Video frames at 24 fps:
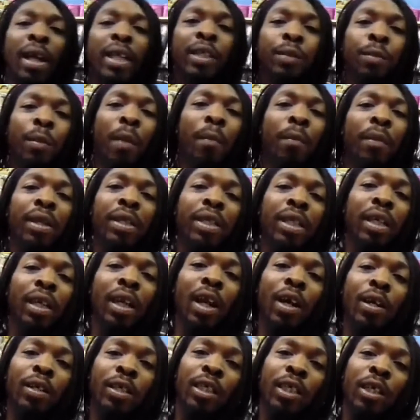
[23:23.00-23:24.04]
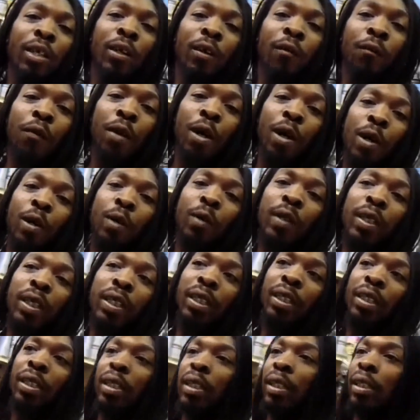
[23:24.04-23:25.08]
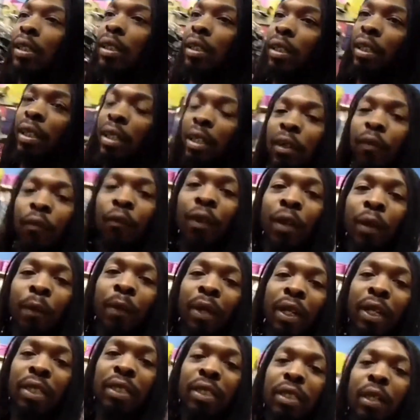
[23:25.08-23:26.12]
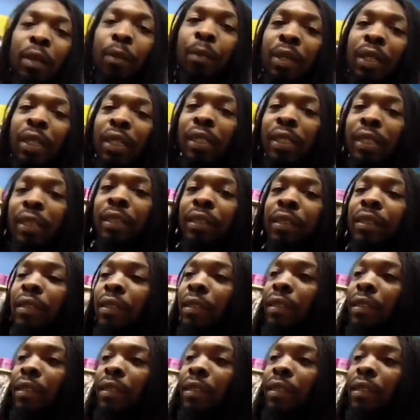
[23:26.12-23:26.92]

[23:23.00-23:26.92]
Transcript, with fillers: That's my mother-in-law she on the phone with. She uh finna meet us up here.